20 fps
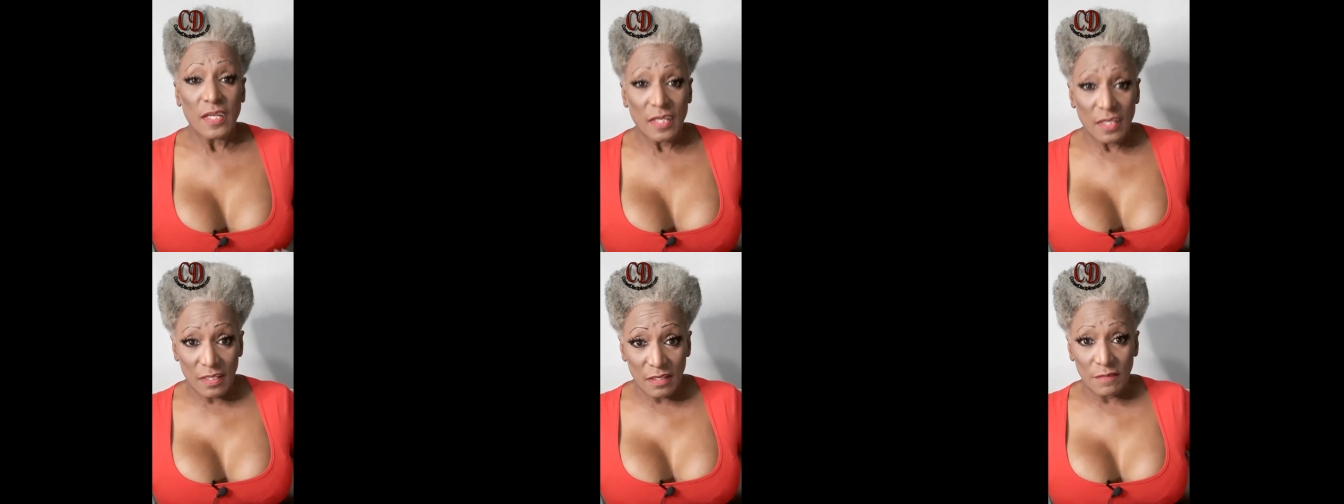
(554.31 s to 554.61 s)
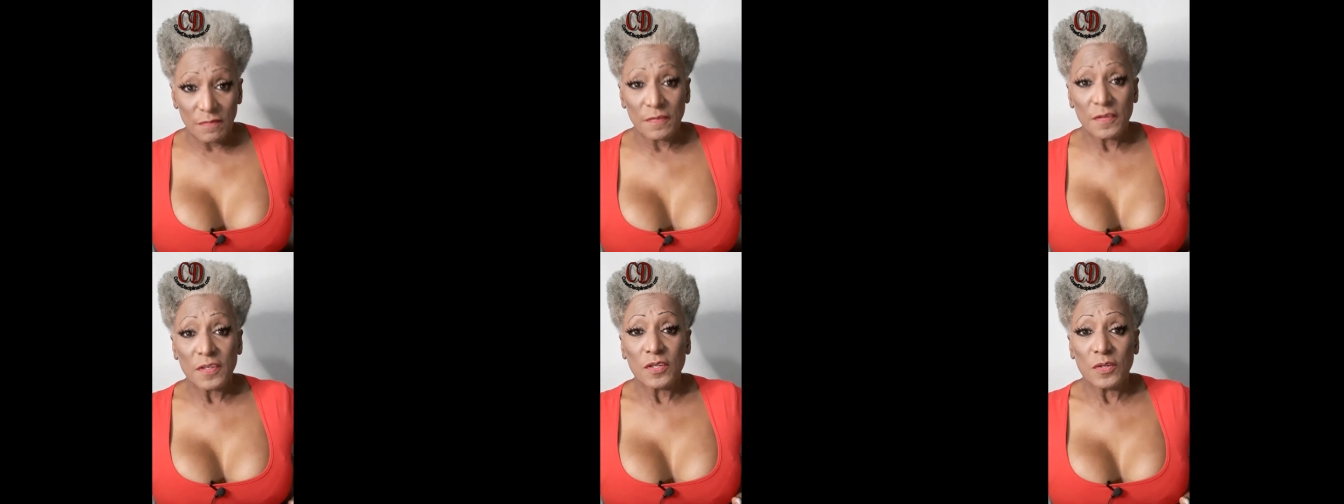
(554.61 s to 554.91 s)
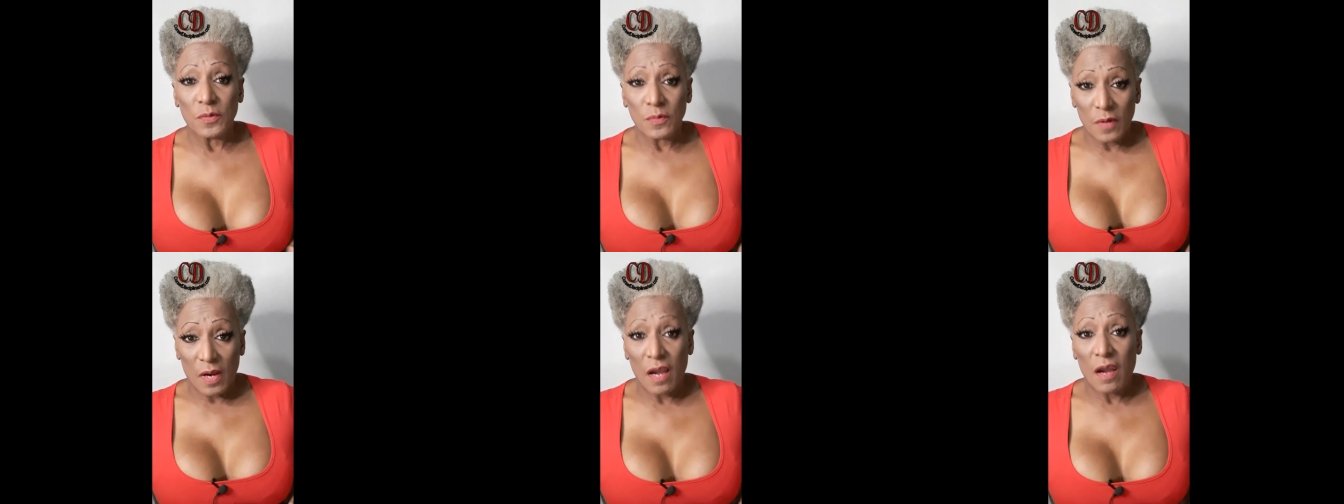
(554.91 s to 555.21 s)
if
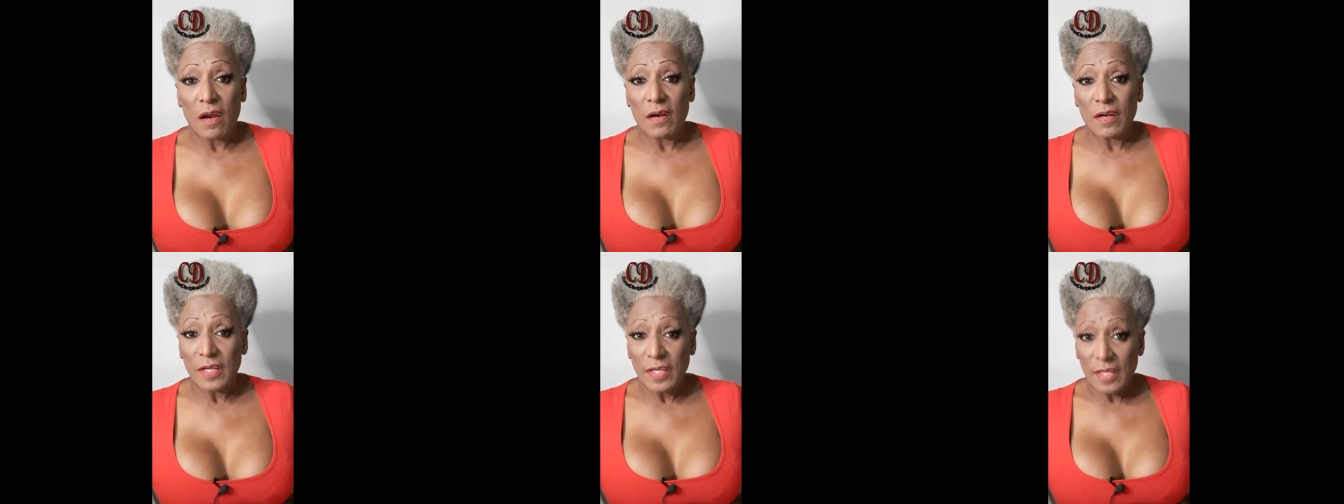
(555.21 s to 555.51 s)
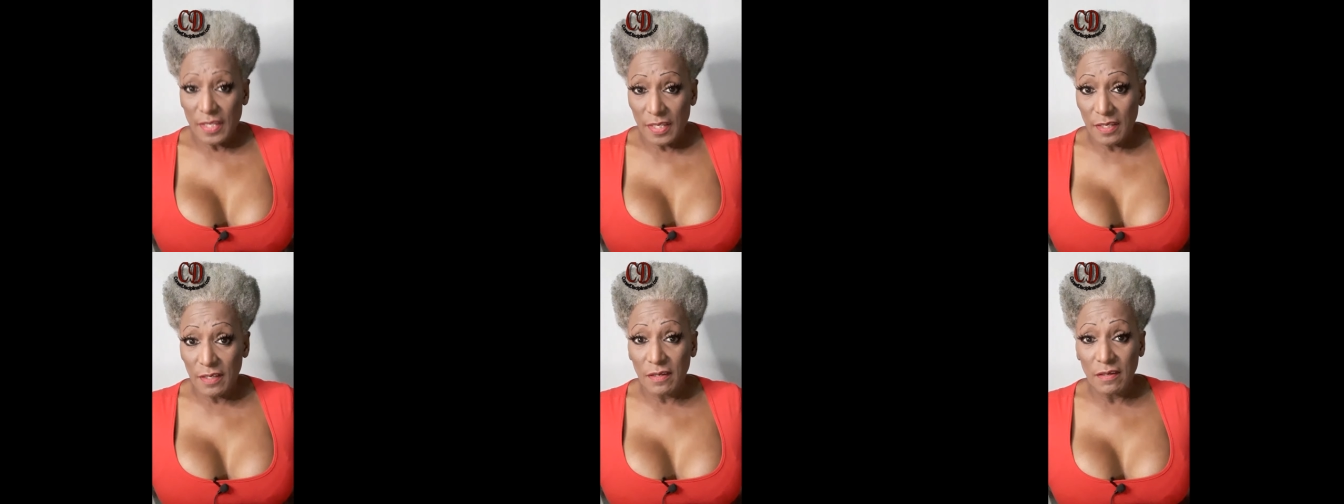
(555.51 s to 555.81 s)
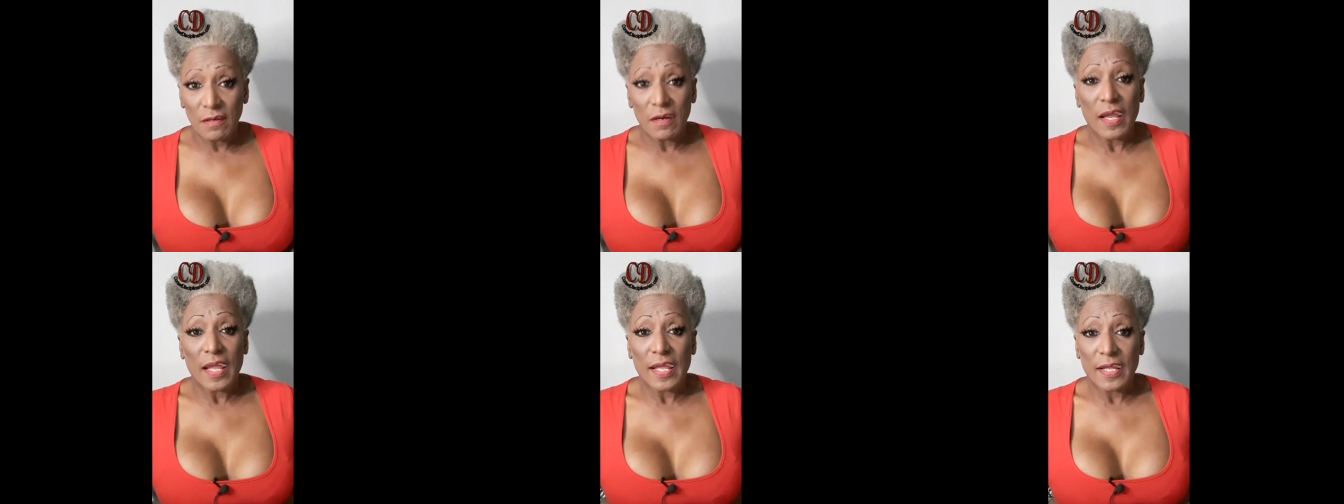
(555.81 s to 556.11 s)
you are
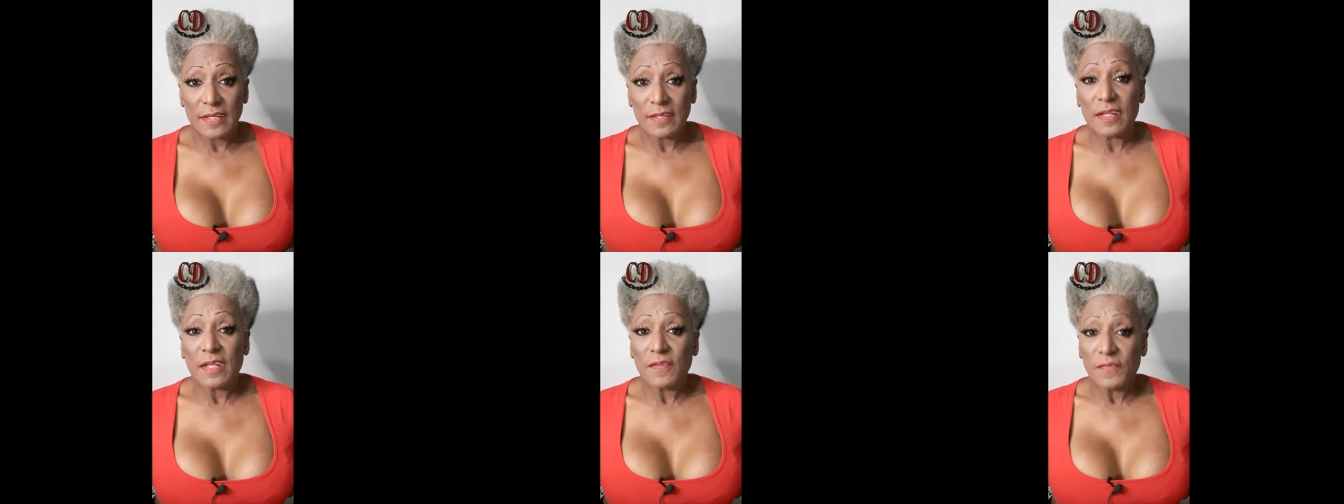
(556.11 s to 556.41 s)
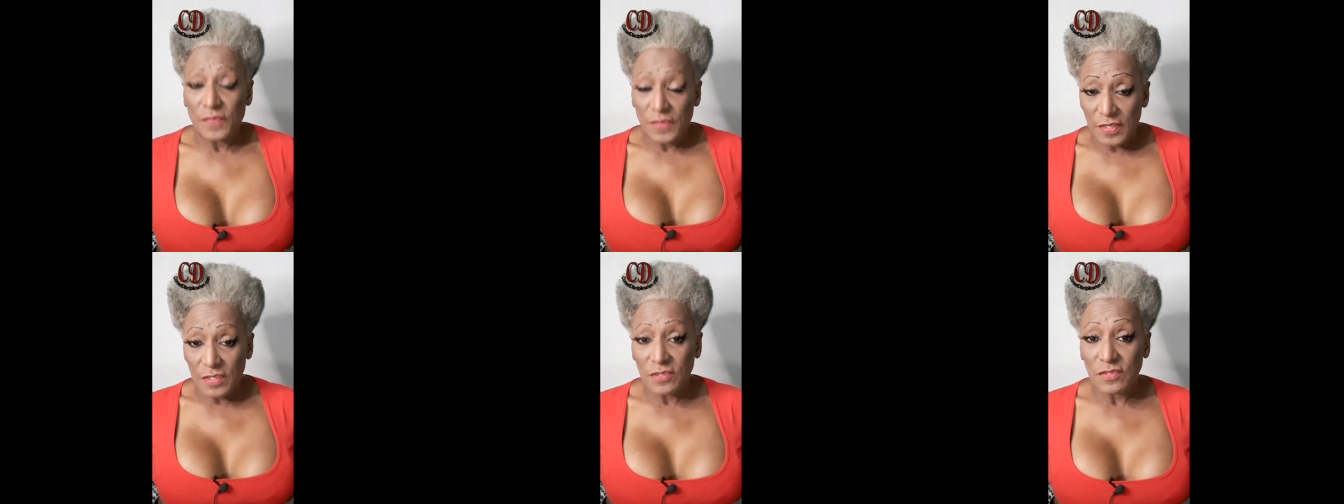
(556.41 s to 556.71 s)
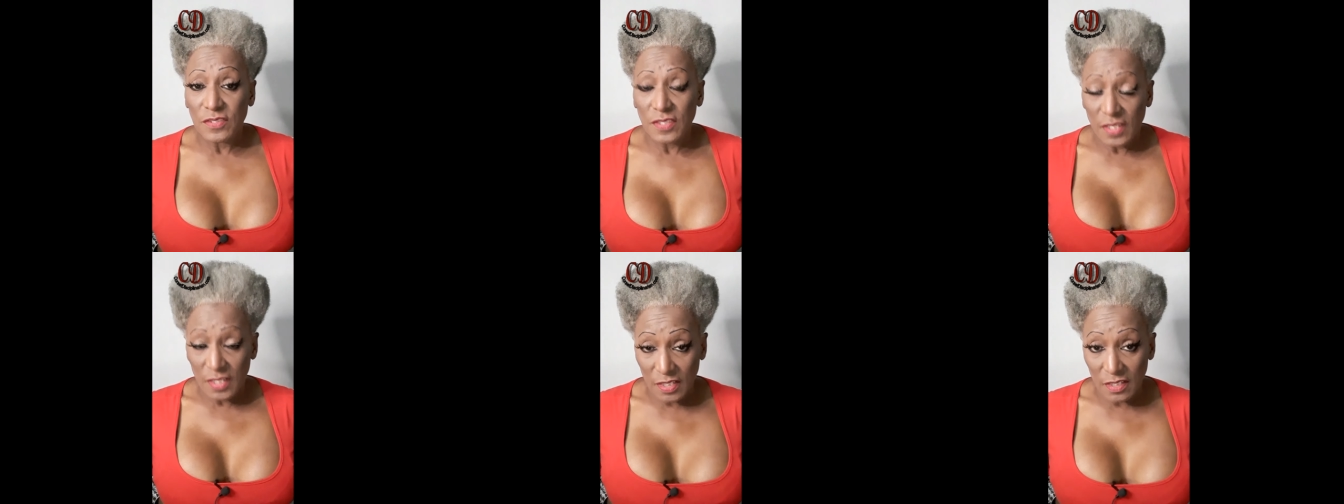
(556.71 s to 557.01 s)
here and
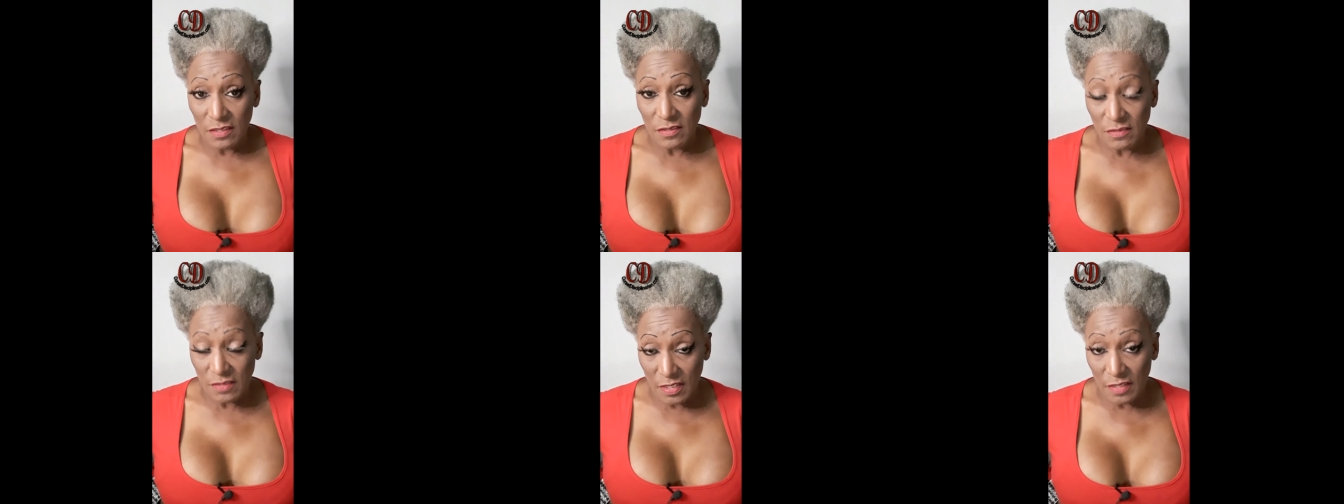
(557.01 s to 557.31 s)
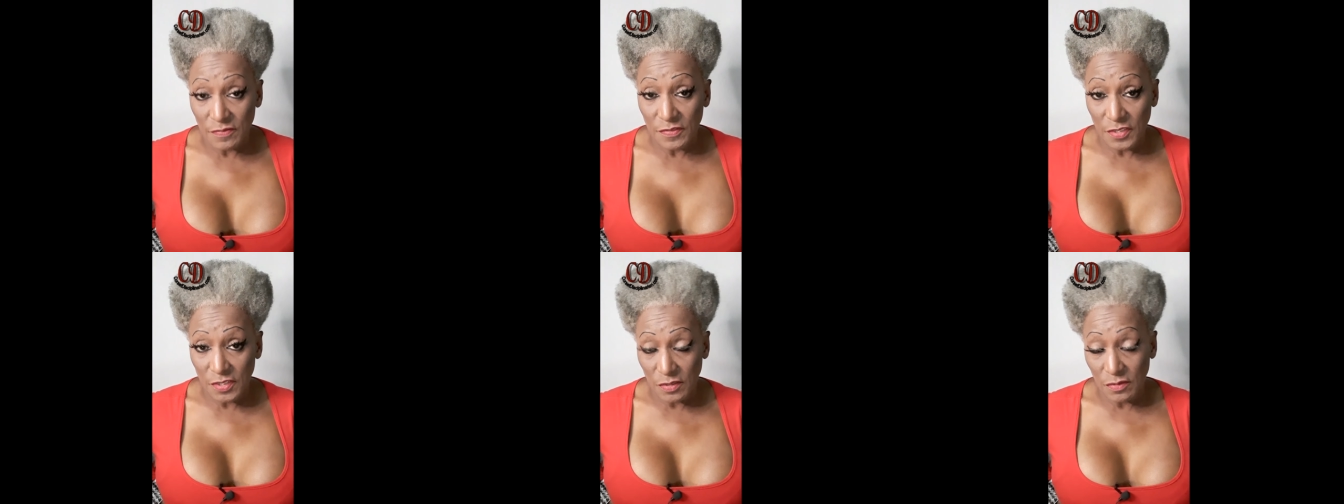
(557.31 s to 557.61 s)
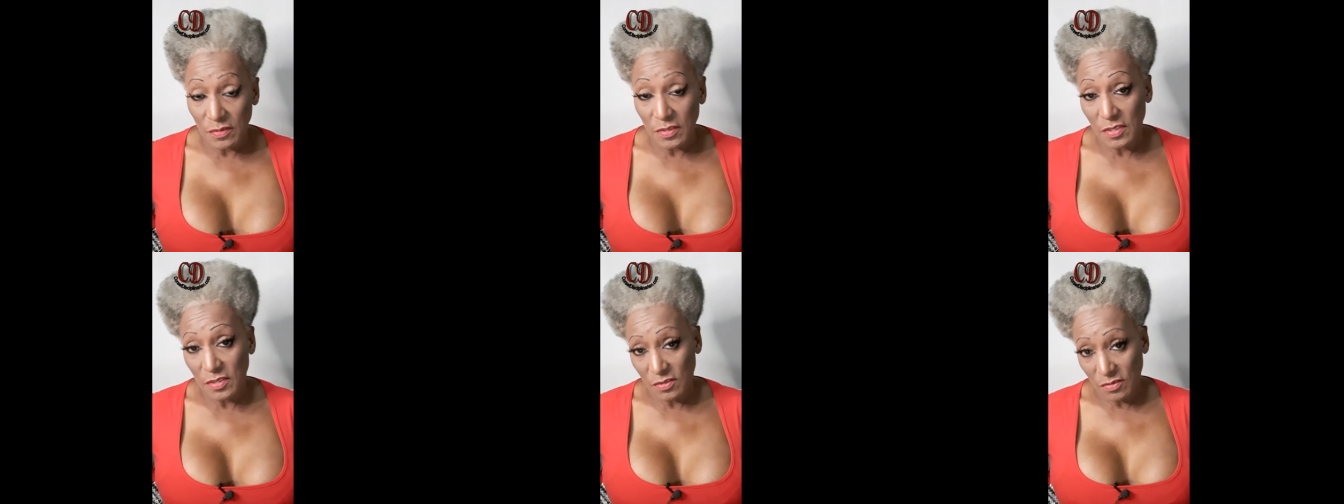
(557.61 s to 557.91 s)
this is giving
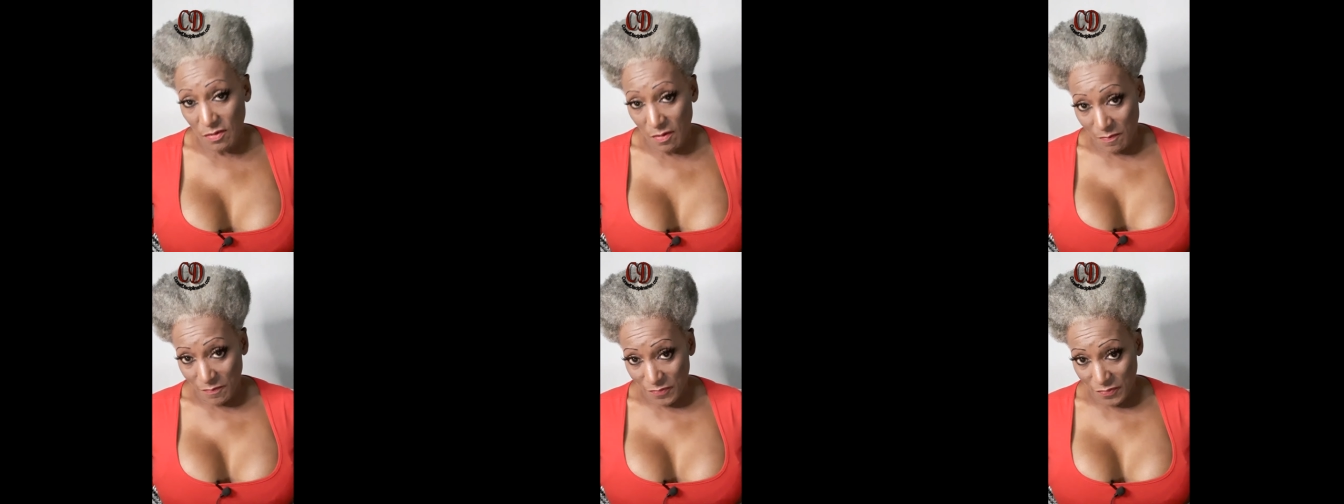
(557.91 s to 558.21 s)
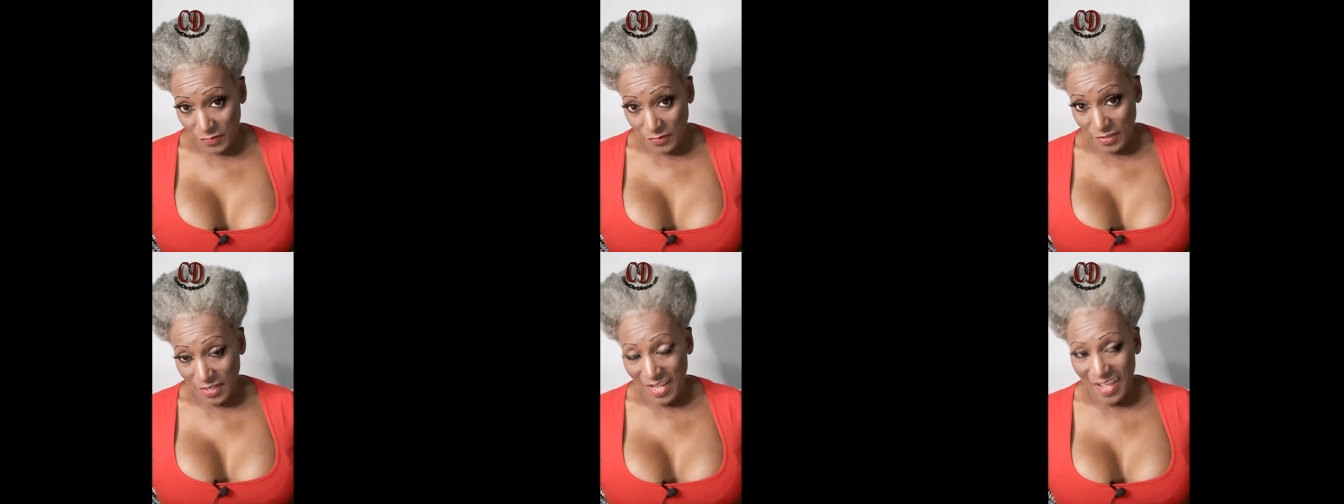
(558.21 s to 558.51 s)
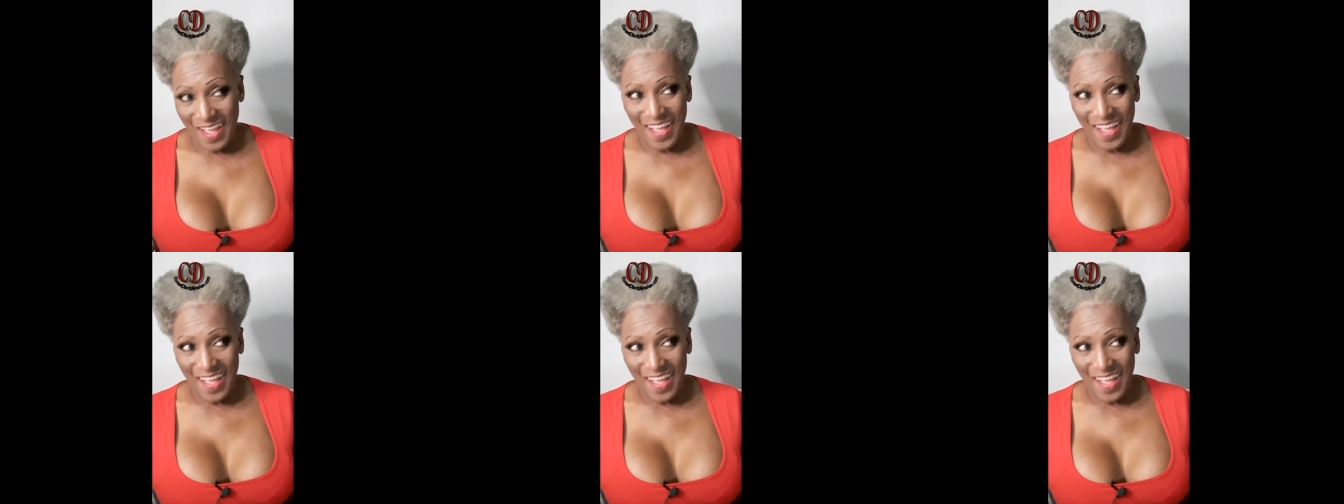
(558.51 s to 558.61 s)
you discomfort.